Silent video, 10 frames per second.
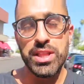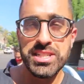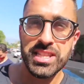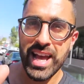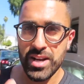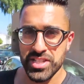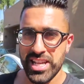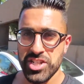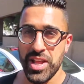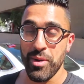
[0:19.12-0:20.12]
looked at the house
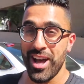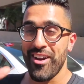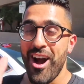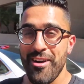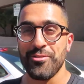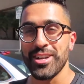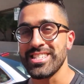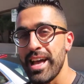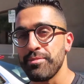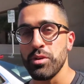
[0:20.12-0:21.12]
yesterday. We got our offer
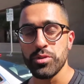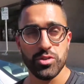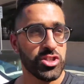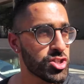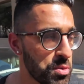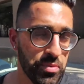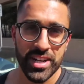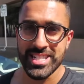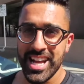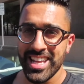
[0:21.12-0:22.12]
accepted, which was super
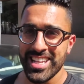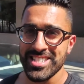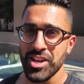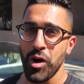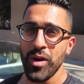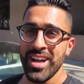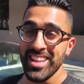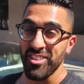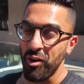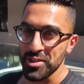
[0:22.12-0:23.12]
exciting. So
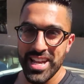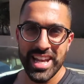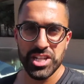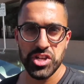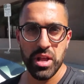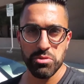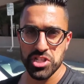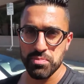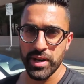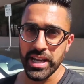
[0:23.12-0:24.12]
the whole day yesterday was
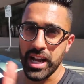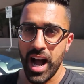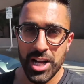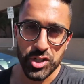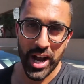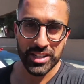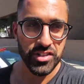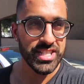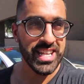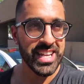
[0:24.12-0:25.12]
just bringing
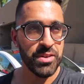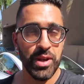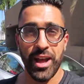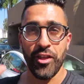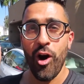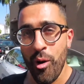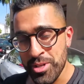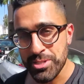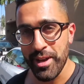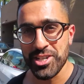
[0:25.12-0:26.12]
contractors in. We got the home
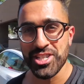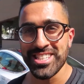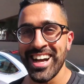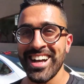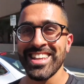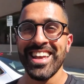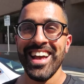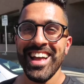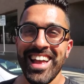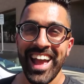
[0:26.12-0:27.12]
inspection done.
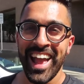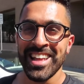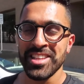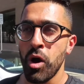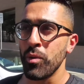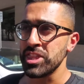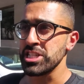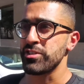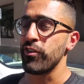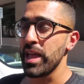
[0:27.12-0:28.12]
And with
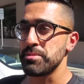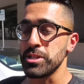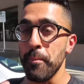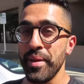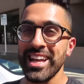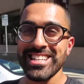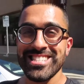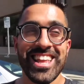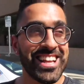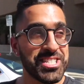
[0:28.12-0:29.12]
these flips, the biggest
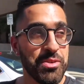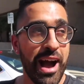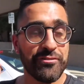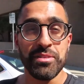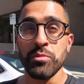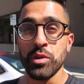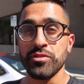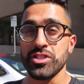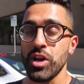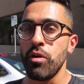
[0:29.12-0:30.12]
thing is you have to
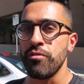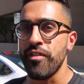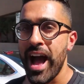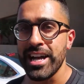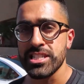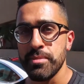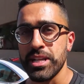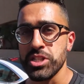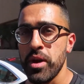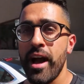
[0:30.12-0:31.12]
move so fast
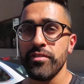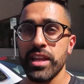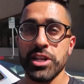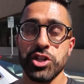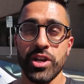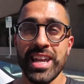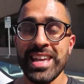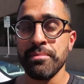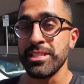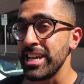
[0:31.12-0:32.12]
because you have to get your
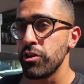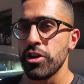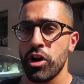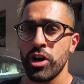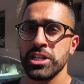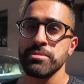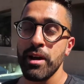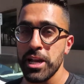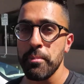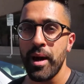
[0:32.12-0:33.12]
EMD or your earnest
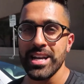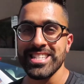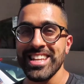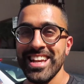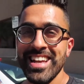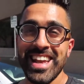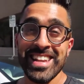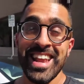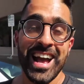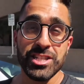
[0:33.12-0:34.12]
money deposit
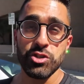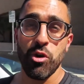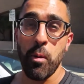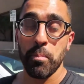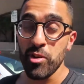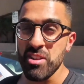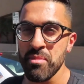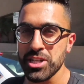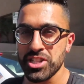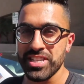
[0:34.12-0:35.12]
into escrow pretty
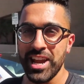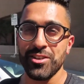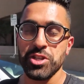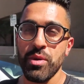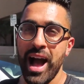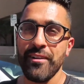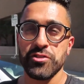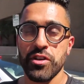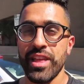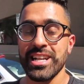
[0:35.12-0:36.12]
much a day or two
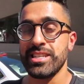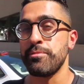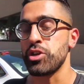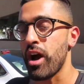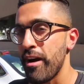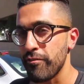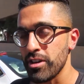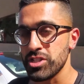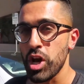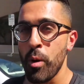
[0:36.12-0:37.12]
after they accept your
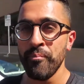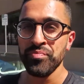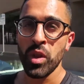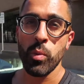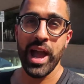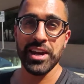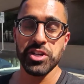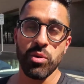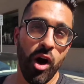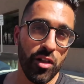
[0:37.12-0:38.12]
offer. So we had to
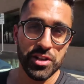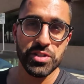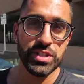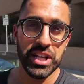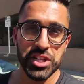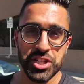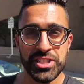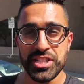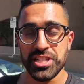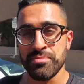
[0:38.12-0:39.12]
do all our due
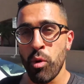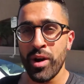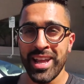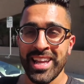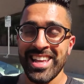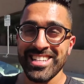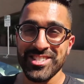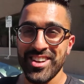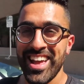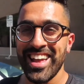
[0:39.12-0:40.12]
diligence this morning and
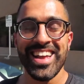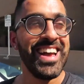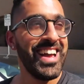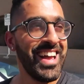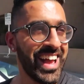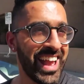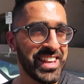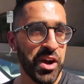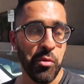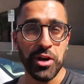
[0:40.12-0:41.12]
yesterday,
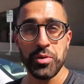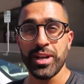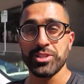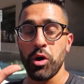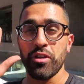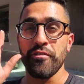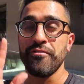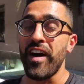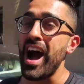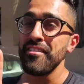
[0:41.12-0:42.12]
and we're doing a total of
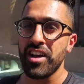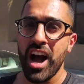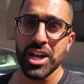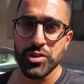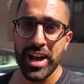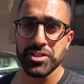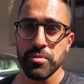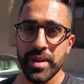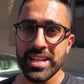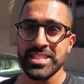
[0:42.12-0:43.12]
5 contractor
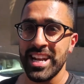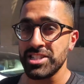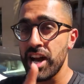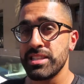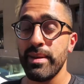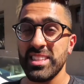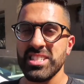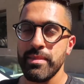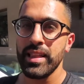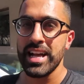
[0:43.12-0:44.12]
bids. And I talked about this
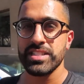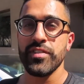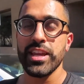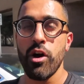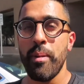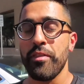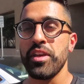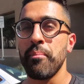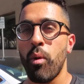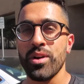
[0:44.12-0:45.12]
in my last video about the
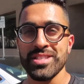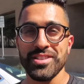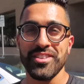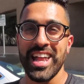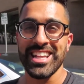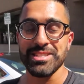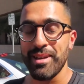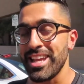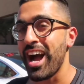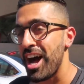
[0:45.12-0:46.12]
importance of getting as
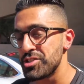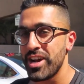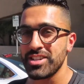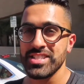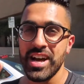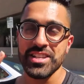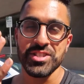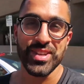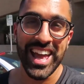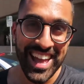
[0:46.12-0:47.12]
many contractors out as
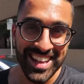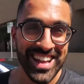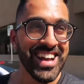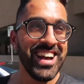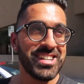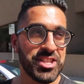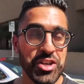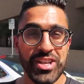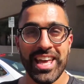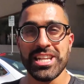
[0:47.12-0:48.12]
you can so that you
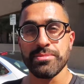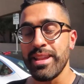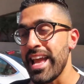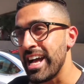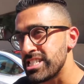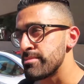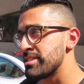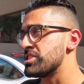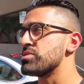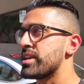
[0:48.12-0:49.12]
can get as many estimates as you